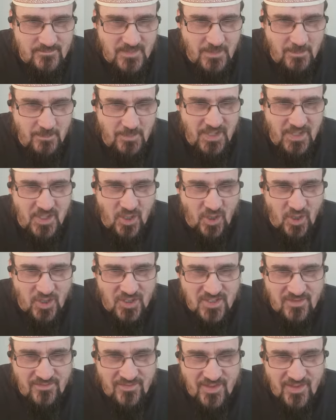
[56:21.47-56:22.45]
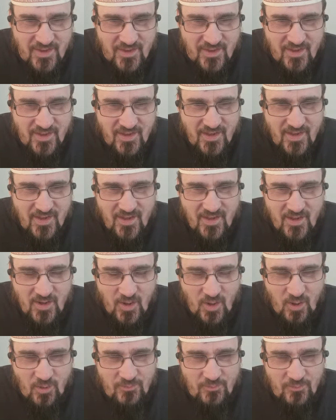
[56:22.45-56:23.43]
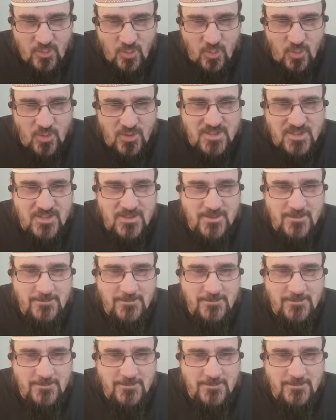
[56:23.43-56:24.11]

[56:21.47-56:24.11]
Because of, uh, of course,